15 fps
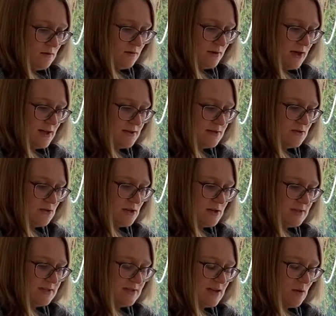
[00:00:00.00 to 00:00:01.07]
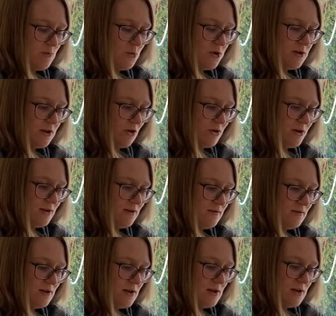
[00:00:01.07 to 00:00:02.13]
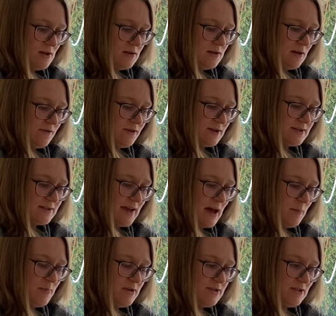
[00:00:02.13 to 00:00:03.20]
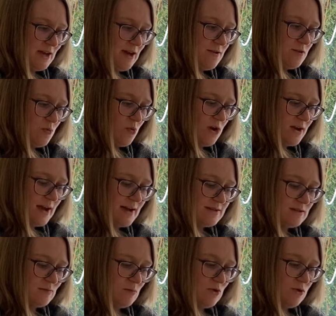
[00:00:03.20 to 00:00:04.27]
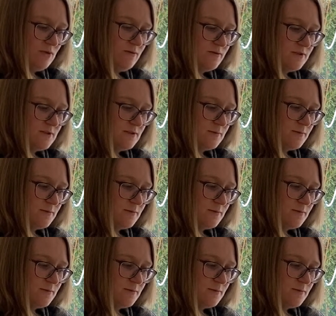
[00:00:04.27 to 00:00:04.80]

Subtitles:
Okay, so you can see I'm pulling on it. Nothing has happened yet, the brick hasn't moved.